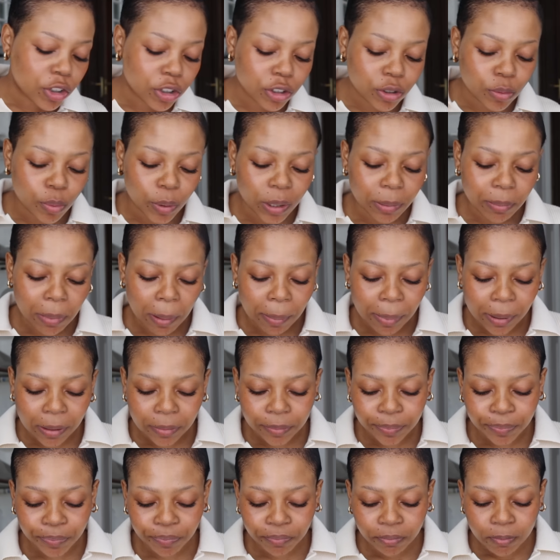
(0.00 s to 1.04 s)
Just pray, Papa.
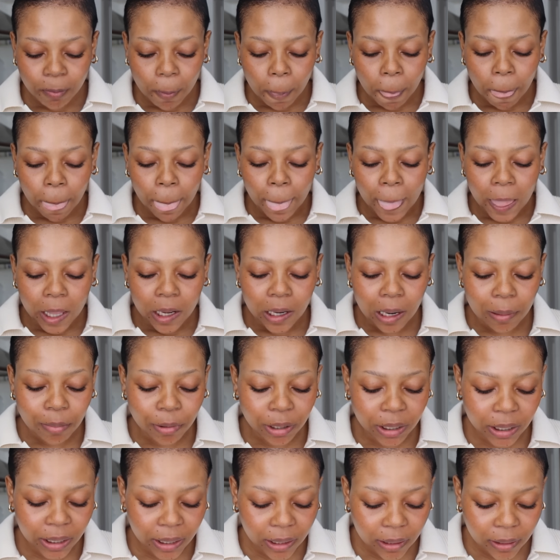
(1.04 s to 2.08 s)
I'm
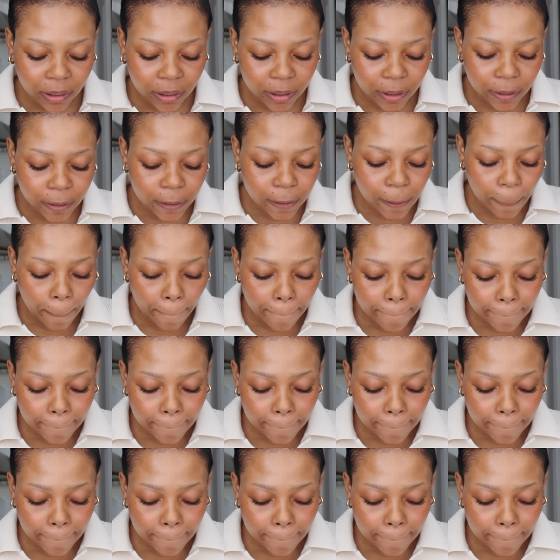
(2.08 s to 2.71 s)
gonna eat this.